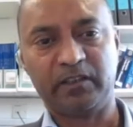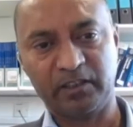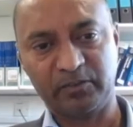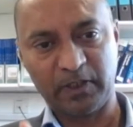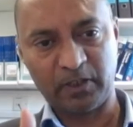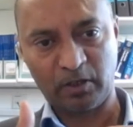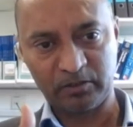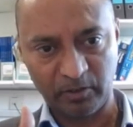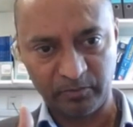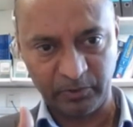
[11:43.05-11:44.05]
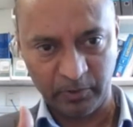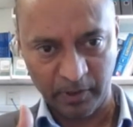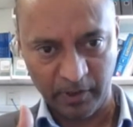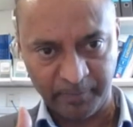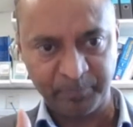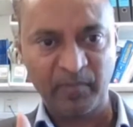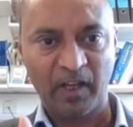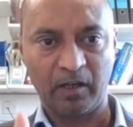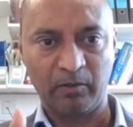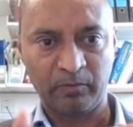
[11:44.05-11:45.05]
It is because of your
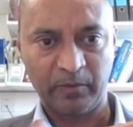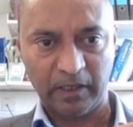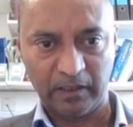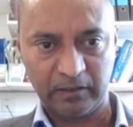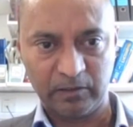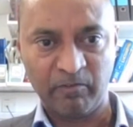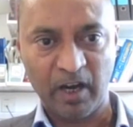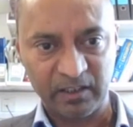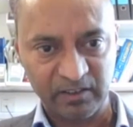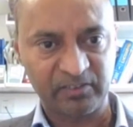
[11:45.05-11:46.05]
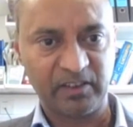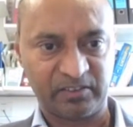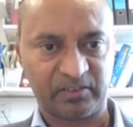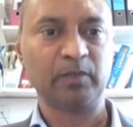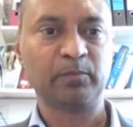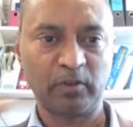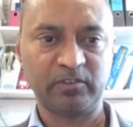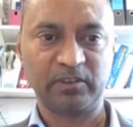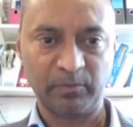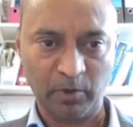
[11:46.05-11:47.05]
the virus itself
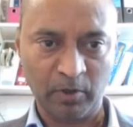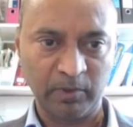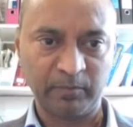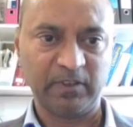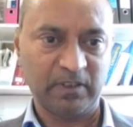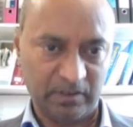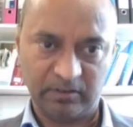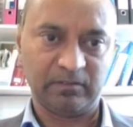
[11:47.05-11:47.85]
causing the problem,